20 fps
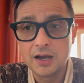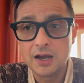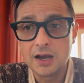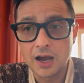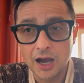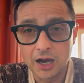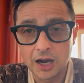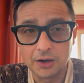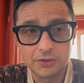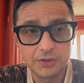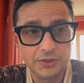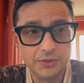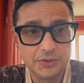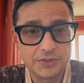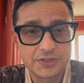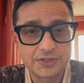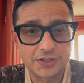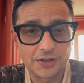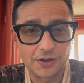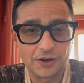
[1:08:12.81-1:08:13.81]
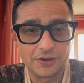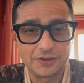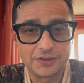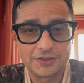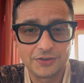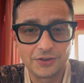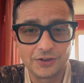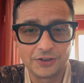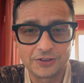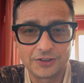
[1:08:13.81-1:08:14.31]
how you start
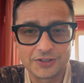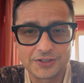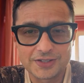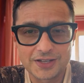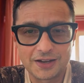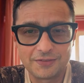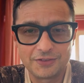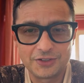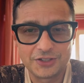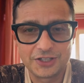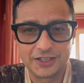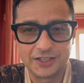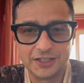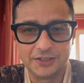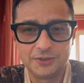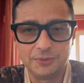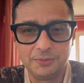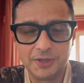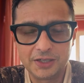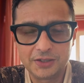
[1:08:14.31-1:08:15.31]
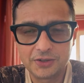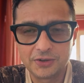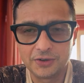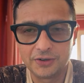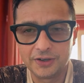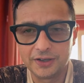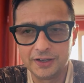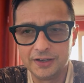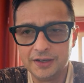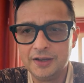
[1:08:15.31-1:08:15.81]
dollar cost averaging into
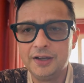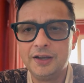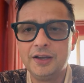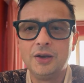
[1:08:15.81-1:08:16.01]
Bitcoin,